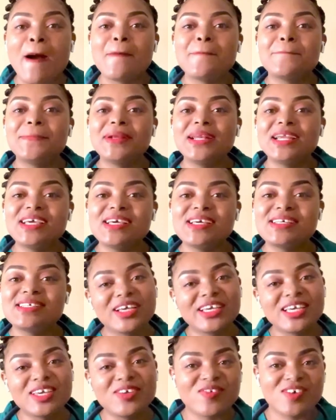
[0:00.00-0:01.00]
please
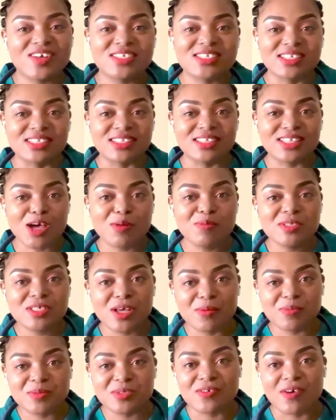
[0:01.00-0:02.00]
give us a thumbs
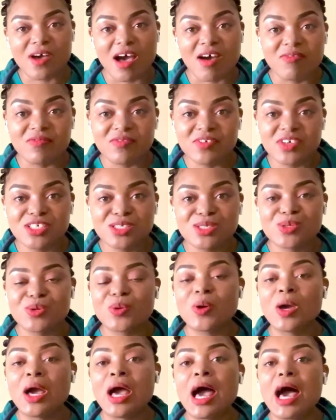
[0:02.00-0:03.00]
up to our video,
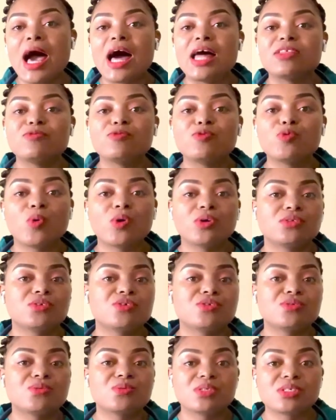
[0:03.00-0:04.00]
and if you want
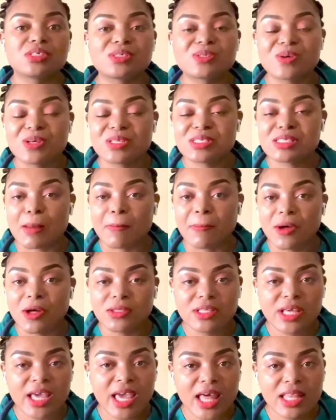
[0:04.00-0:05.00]
us to discuss about
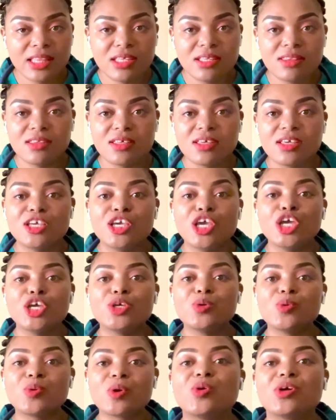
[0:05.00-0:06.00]
anything,
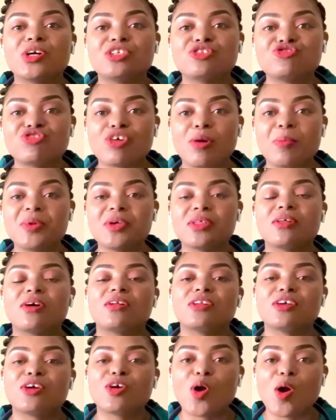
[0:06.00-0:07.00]
you can drop it on
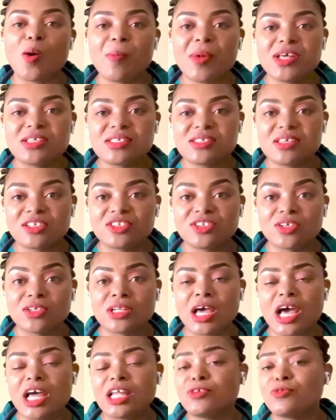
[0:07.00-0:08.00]
the comment section.
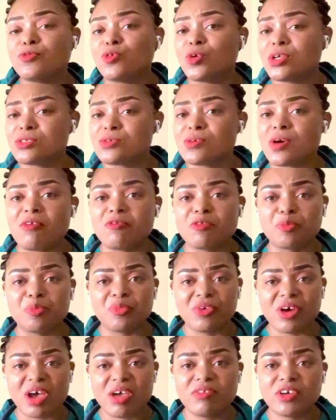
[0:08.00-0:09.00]
And if you want to have a
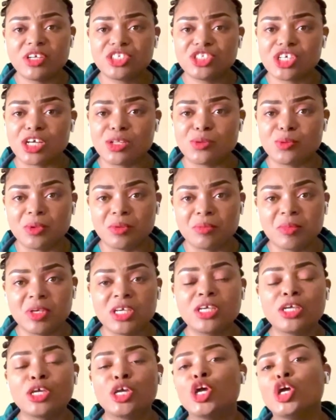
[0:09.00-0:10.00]
private chat with
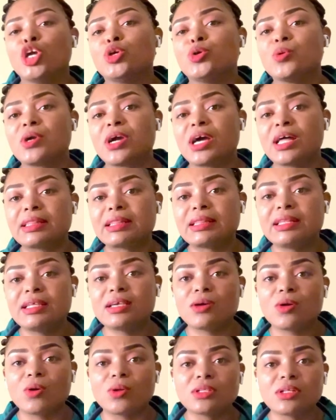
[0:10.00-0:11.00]
me, you can
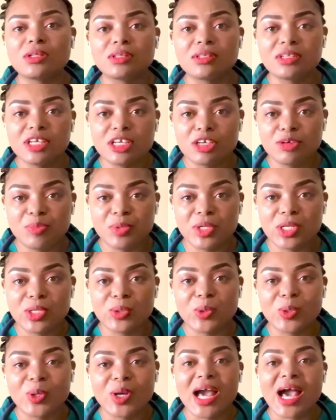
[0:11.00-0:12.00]
click on the link
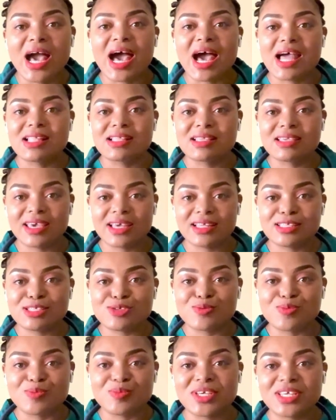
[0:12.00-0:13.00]
below and get
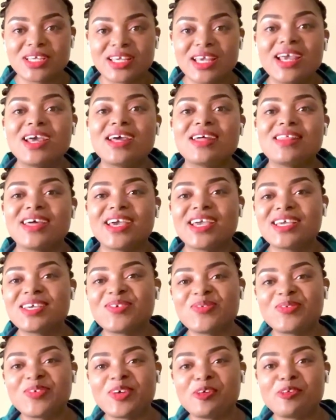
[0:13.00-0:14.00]
to me. Thank
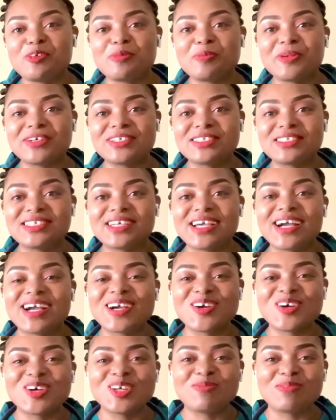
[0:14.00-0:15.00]
you very much.
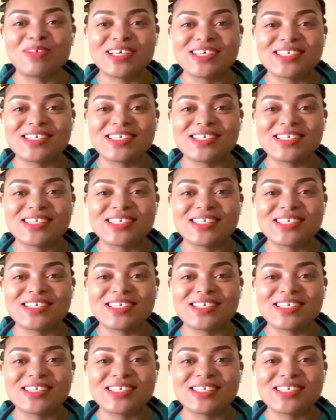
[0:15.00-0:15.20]
God bless